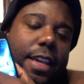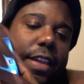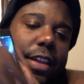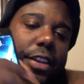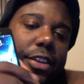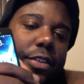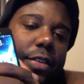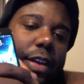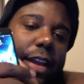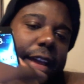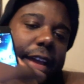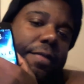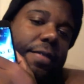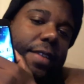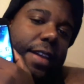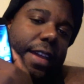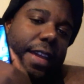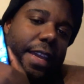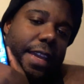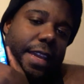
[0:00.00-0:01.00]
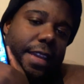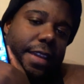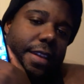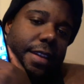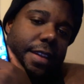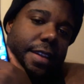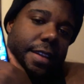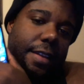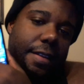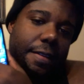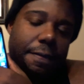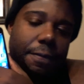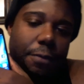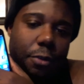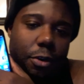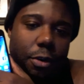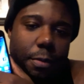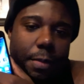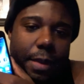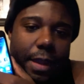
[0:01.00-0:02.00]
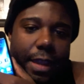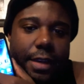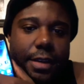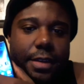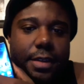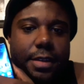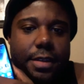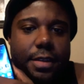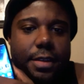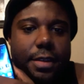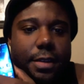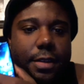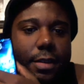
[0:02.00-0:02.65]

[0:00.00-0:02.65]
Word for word: They do have a format,